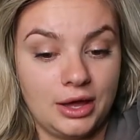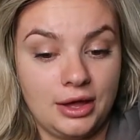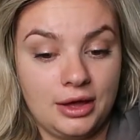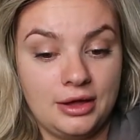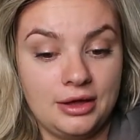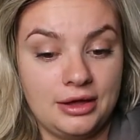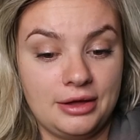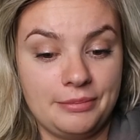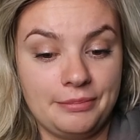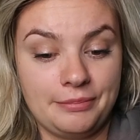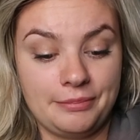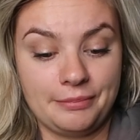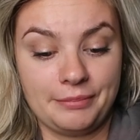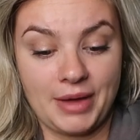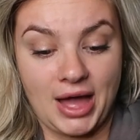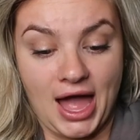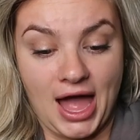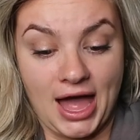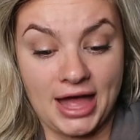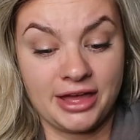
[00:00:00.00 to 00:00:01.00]

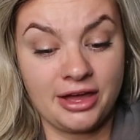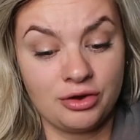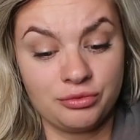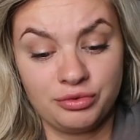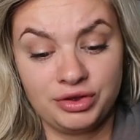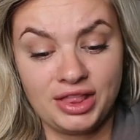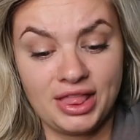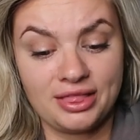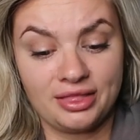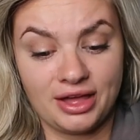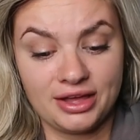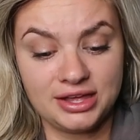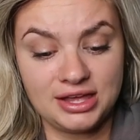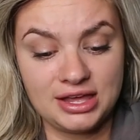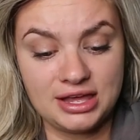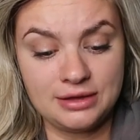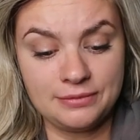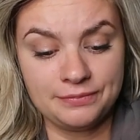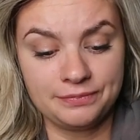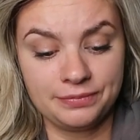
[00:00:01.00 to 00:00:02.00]
I got really
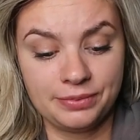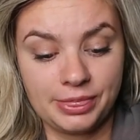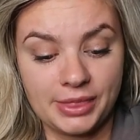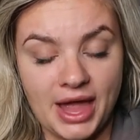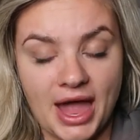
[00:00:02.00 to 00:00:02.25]
lucky.